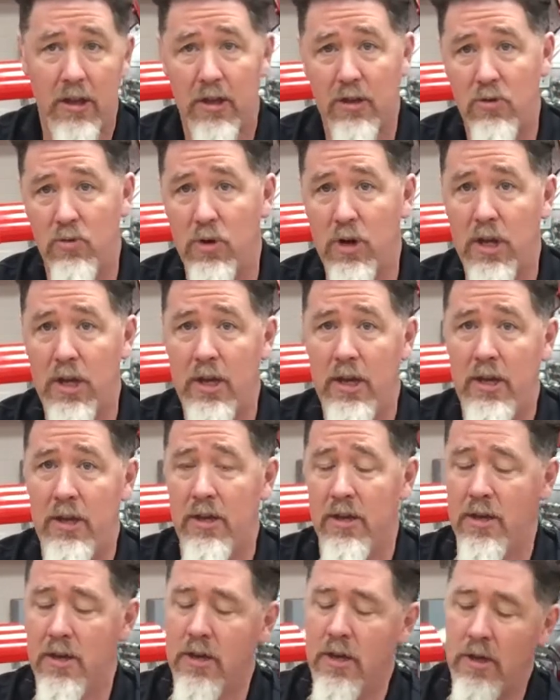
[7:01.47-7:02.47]
to
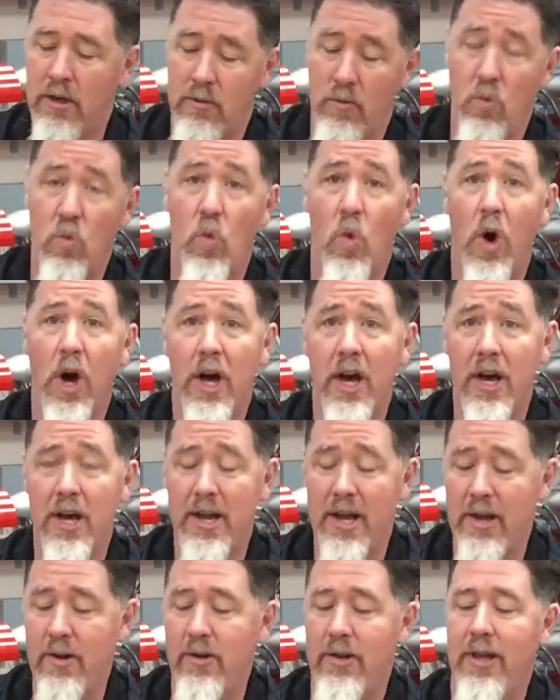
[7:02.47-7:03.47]
21.
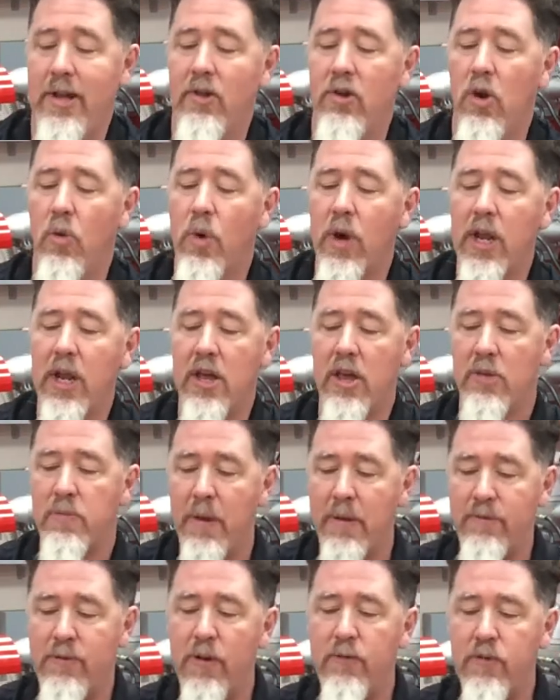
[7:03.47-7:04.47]
I don't know what it is,
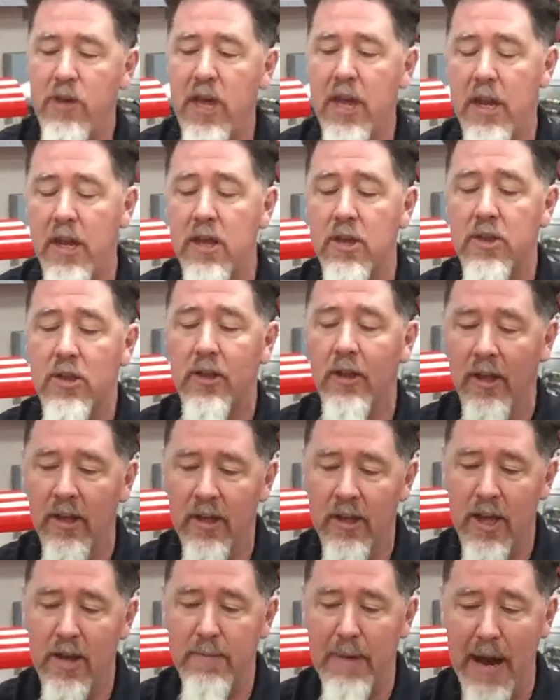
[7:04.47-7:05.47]
but 15 is,
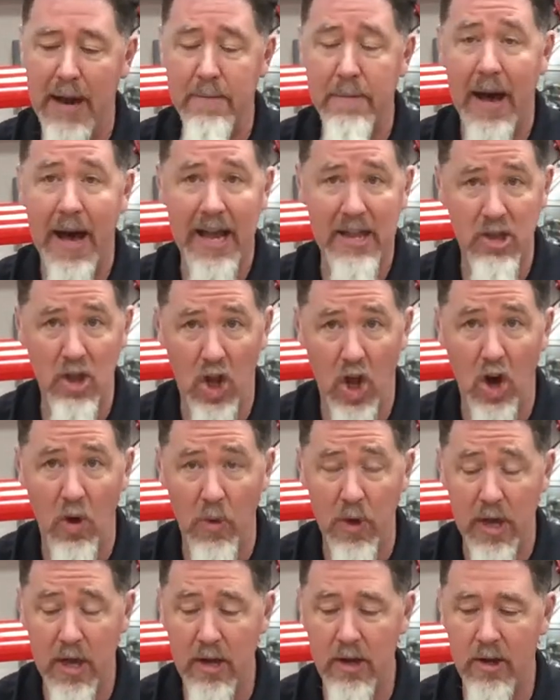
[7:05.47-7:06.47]
in my mind, the low
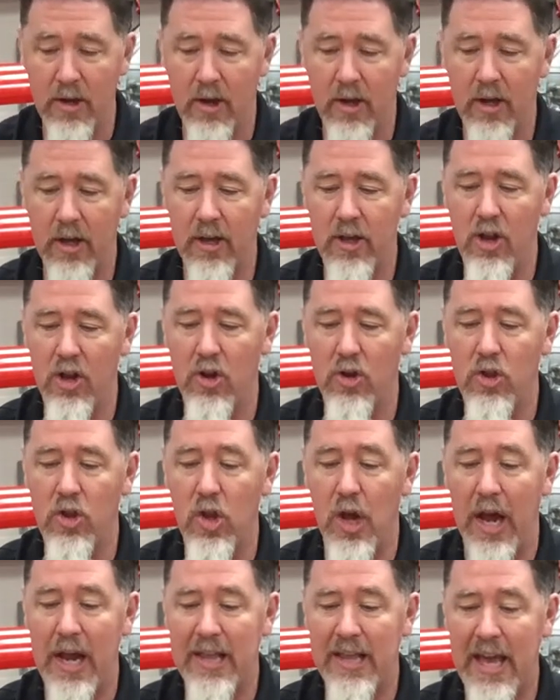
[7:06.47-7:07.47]
end. You
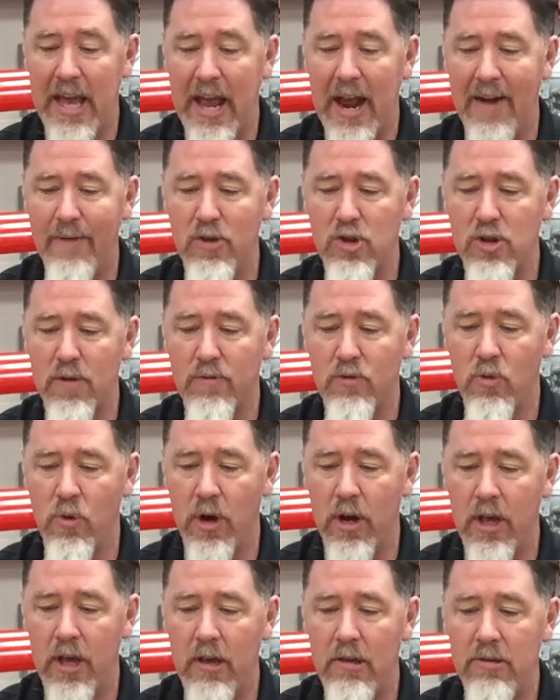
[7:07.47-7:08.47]
know, I say average of
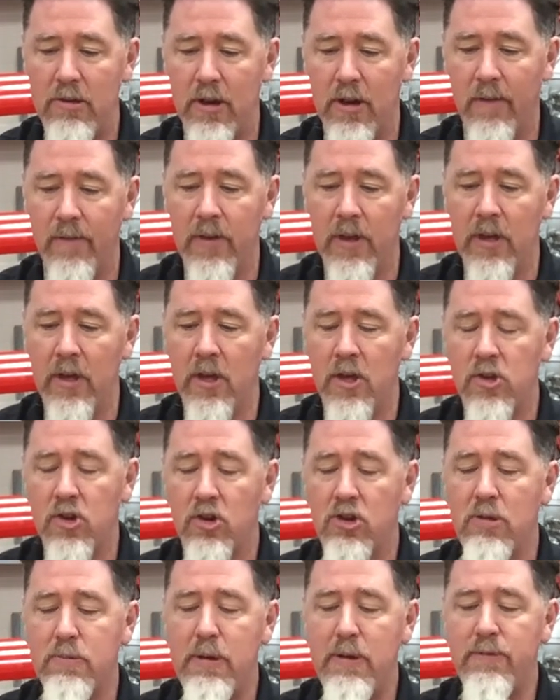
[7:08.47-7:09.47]
20, So
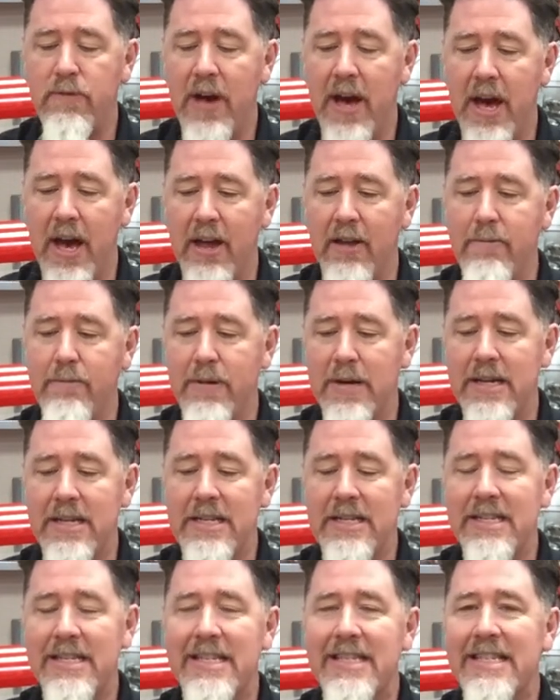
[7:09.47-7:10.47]
it could be fine, but
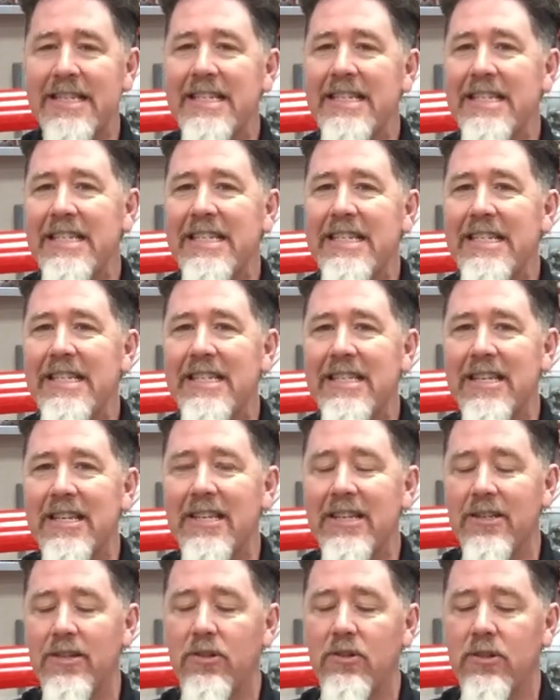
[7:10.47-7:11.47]
it's a
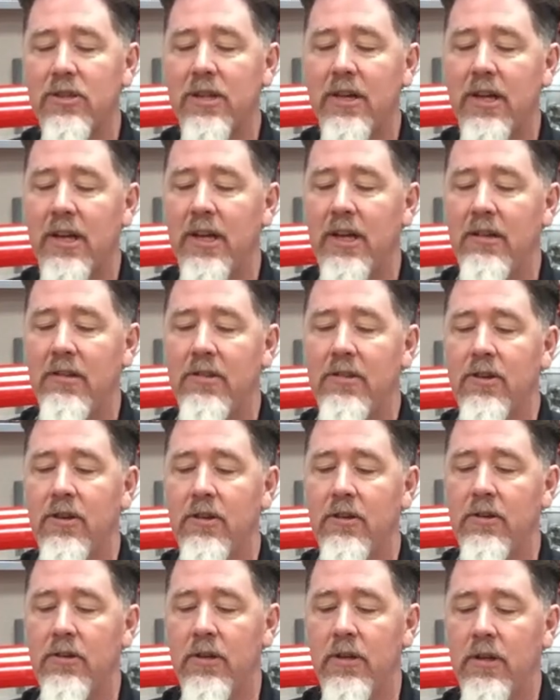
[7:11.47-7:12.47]
little tight.
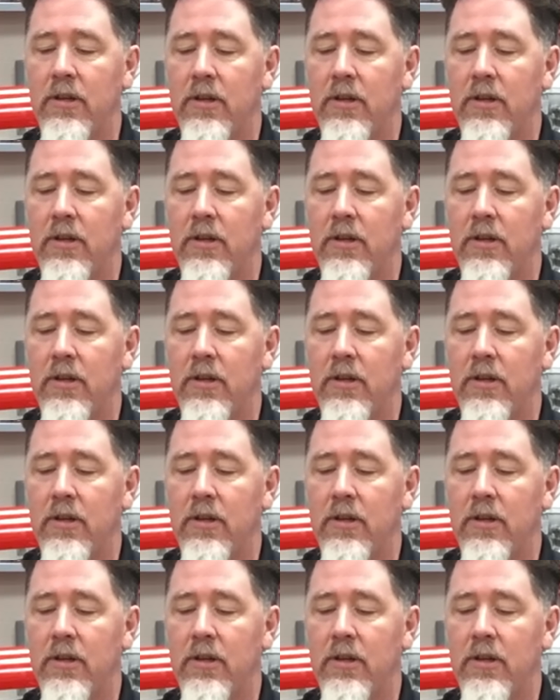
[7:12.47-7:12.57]
So